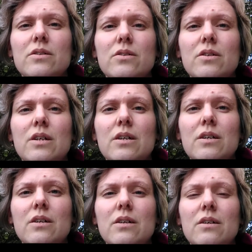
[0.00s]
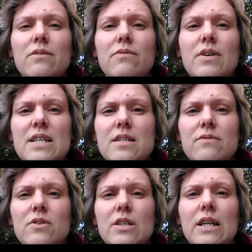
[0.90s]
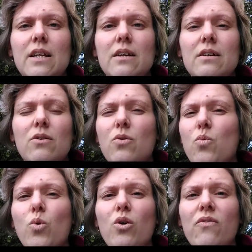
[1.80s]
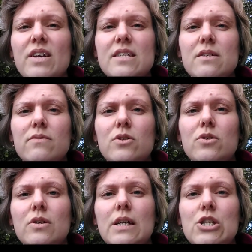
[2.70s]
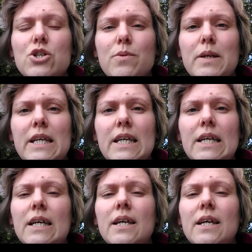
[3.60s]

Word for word: on, on a festival knitting or wool festival in Germany